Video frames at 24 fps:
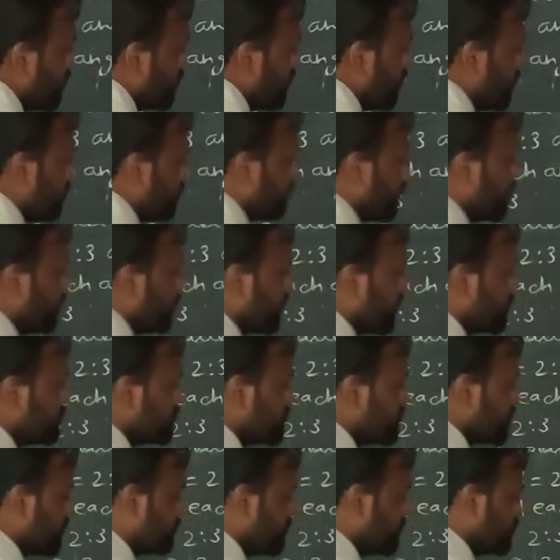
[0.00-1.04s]
it will become
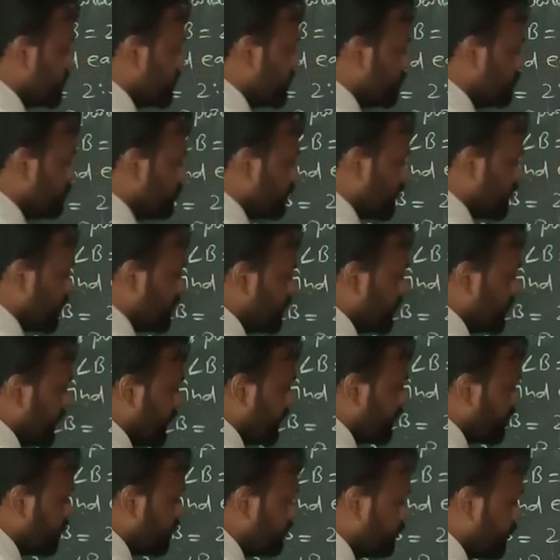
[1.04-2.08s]
72, and
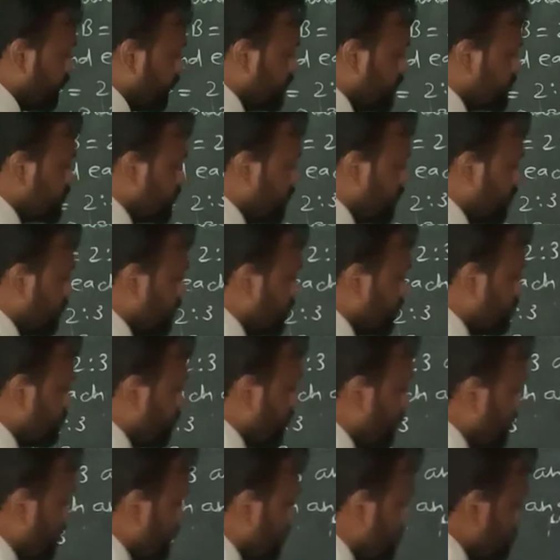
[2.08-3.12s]
angle B is here
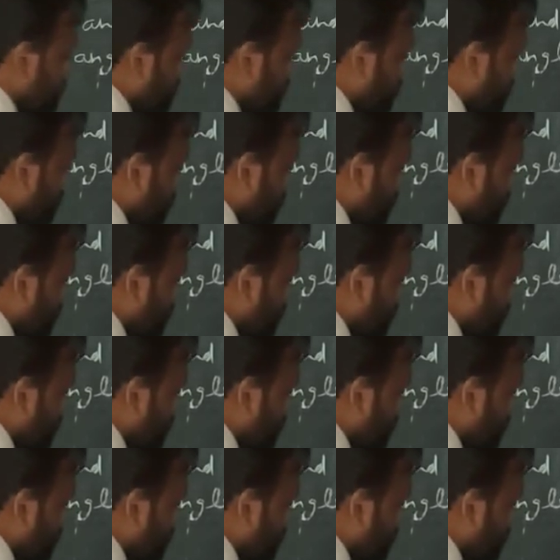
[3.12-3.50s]
3x.